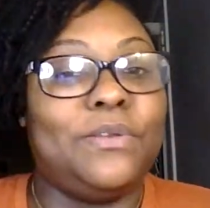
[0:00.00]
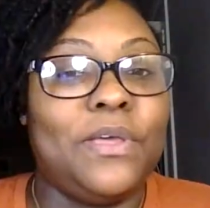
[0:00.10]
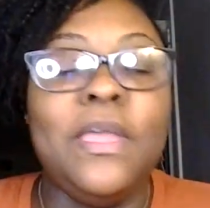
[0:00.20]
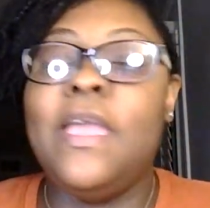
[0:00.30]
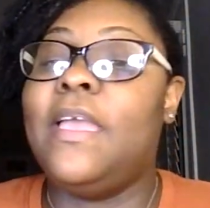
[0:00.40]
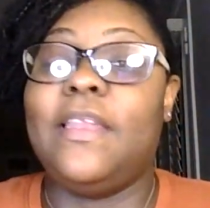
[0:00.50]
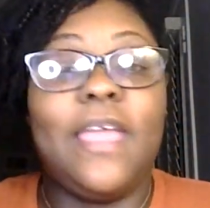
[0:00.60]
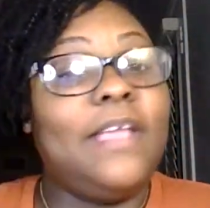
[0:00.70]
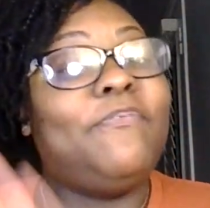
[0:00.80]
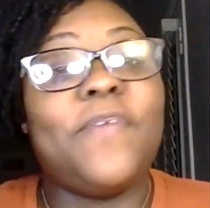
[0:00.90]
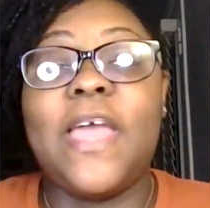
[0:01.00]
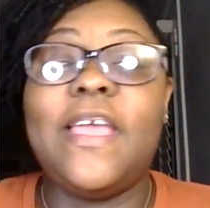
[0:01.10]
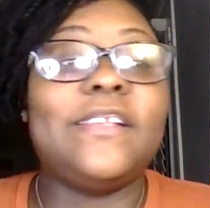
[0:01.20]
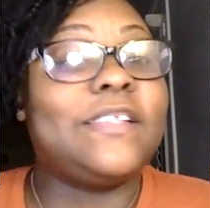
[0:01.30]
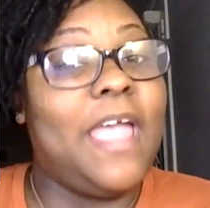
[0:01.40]
it ain't
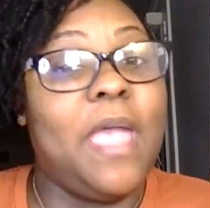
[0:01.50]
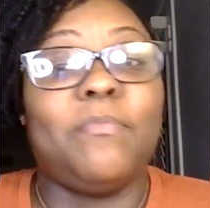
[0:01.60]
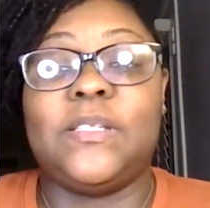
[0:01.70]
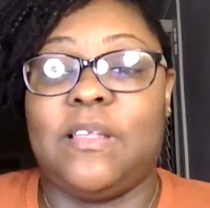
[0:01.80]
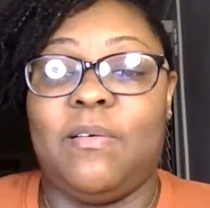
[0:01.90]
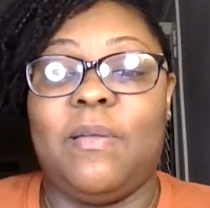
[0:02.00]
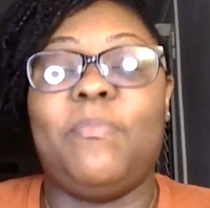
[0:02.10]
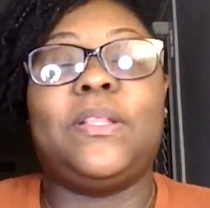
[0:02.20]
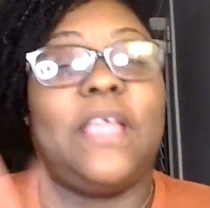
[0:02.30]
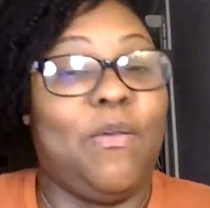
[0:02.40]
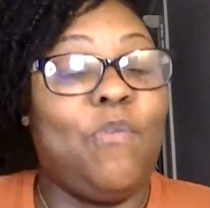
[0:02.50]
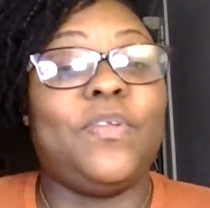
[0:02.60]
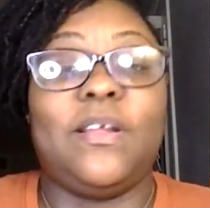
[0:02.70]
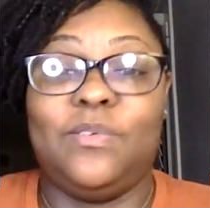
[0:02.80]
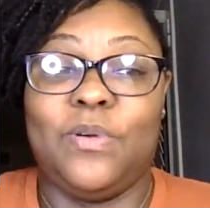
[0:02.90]
FedEx or Amazon, but they over
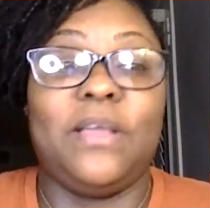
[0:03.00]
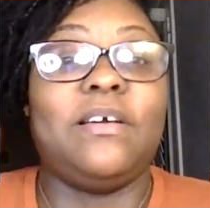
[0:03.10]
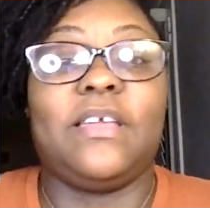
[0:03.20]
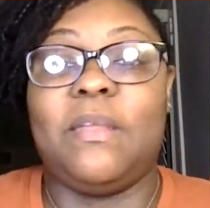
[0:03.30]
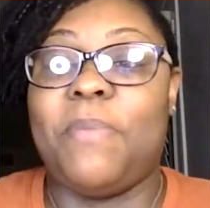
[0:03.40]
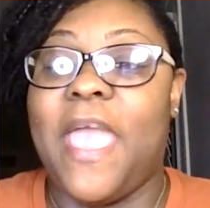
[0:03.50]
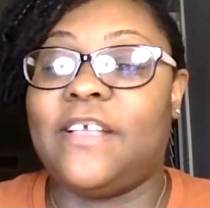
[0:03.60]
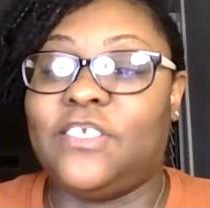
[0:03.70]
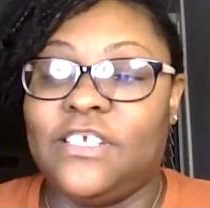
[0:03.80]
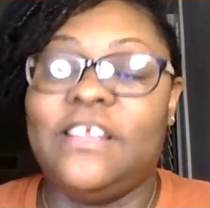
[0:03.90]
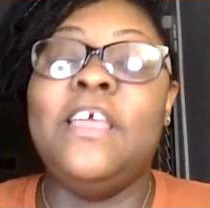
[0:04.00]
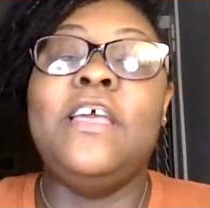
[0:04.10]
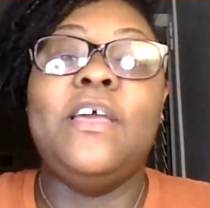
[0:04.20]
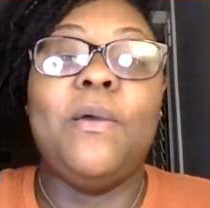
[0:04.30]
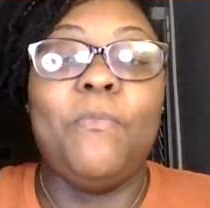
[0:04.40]
there doing cooking and packaging,
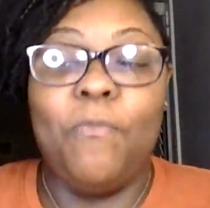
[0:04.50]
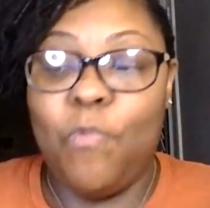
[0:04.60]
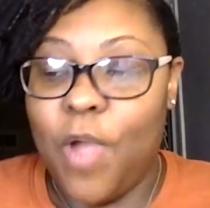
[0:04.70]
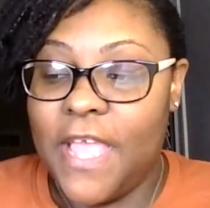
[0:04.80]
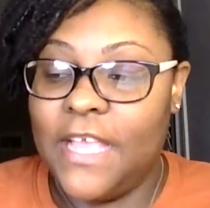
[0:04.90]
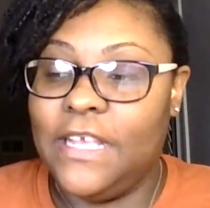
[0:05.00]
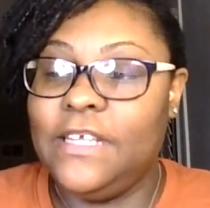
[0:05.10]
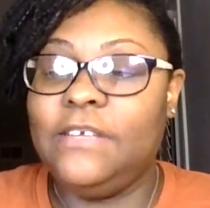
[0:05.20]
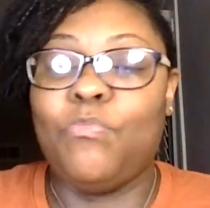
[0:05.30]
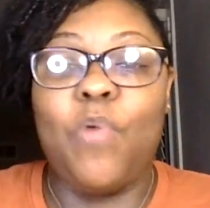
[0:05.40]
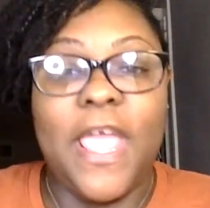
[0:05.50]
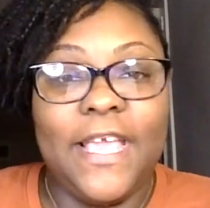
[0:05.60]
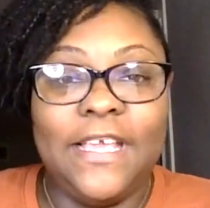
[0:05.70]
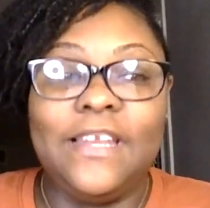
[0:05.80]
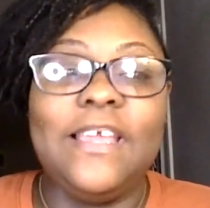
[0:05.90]

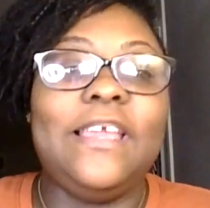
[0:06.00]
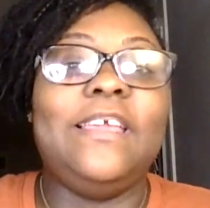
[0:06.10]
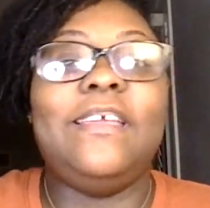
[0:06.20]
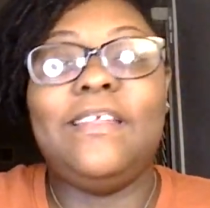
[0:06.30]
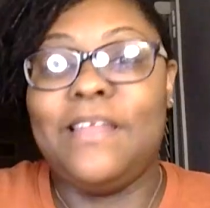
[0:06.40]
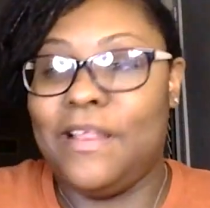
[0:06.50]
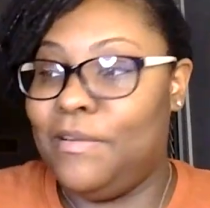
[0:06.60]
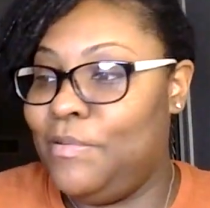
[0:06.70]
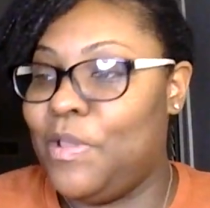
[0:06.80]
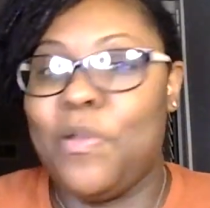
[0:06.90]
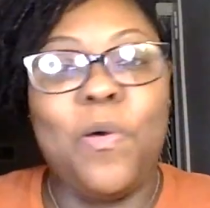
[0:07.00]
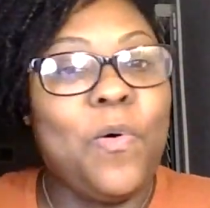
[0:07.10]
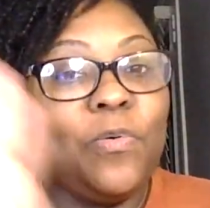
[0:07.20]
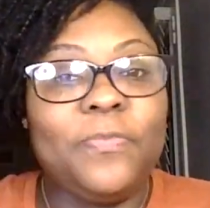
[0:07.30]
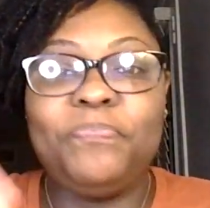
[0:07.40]
weighing in, and
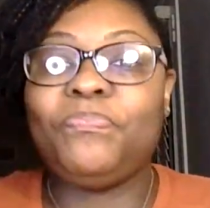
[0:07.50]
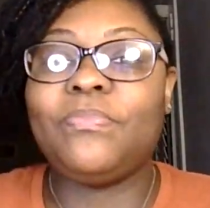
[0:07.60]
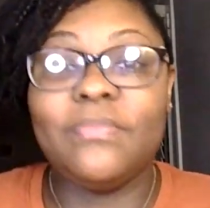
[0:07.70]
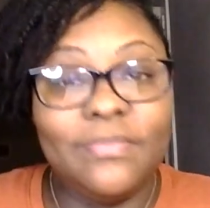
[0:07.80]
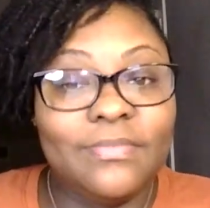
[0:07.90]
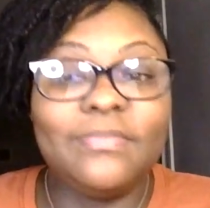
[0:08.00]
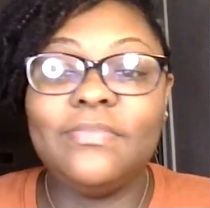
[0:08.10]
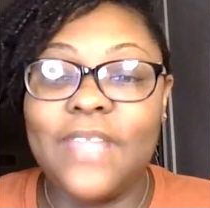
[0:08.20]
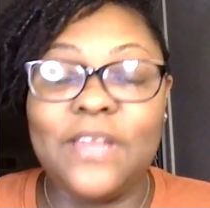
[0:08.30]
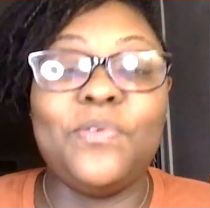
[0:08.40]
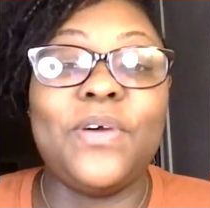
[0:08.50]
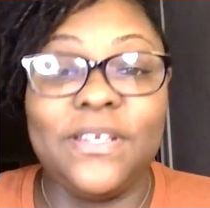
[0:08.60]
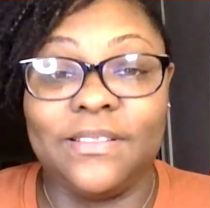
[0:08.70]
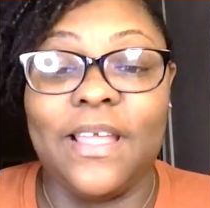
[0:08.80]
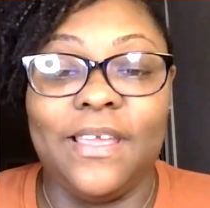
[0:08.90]
they doing
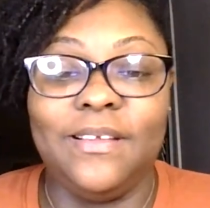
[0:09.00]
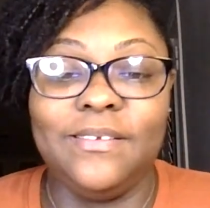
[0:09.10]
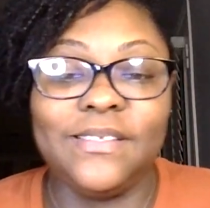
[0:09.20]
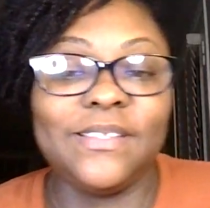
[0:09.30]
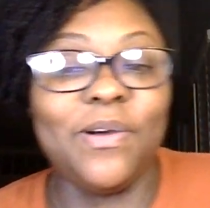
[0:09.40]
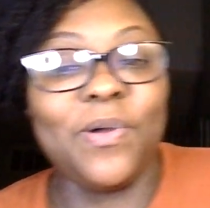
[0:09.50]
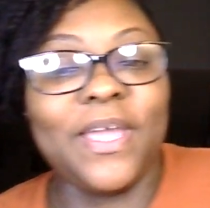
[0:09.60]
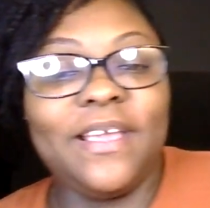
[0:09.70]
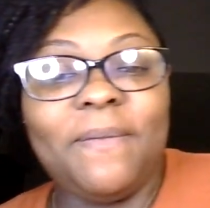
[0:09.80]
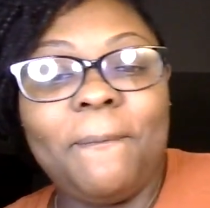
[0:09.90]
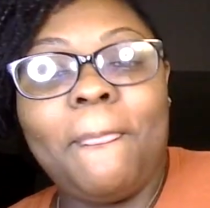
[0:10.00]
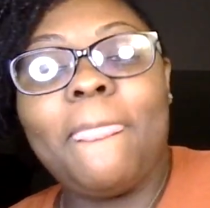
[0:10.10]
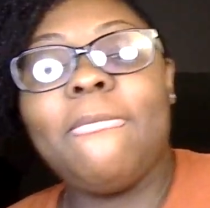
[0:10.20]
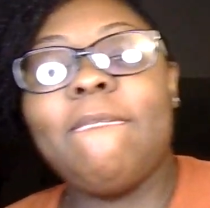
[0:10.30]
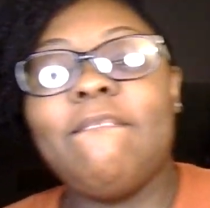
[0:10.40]
the things. Okay,
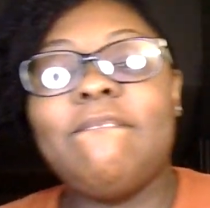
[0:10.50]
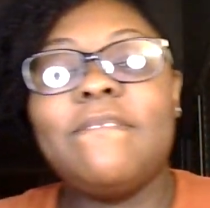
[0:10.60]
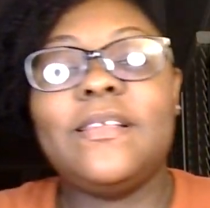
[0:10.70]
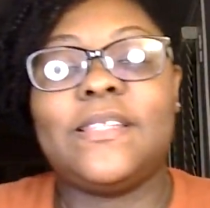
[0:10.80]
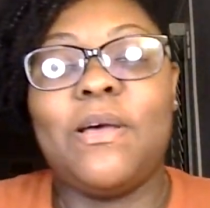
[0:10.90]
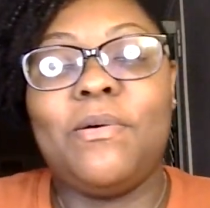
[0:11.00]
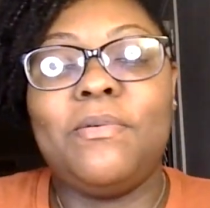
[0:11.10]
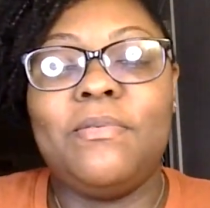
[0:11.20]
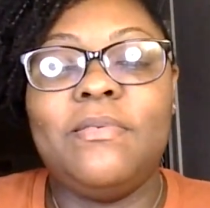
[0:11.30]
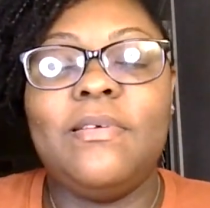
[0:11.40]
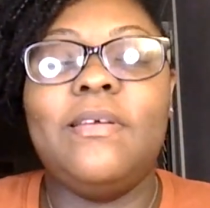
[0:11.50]
so